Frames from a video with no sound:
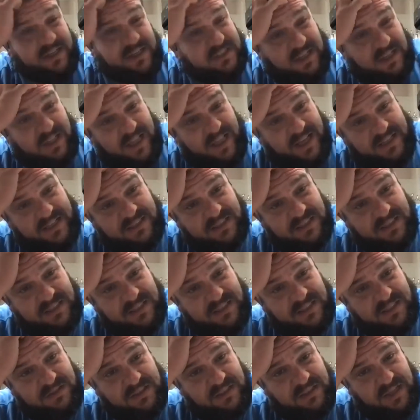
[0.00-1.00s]
In the past
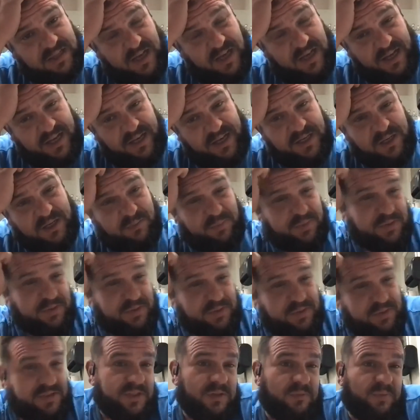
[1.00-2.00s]
classes,
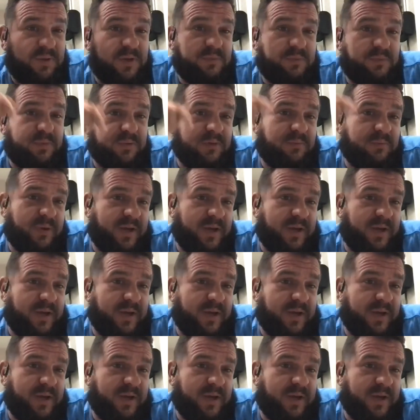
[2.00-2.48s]
90%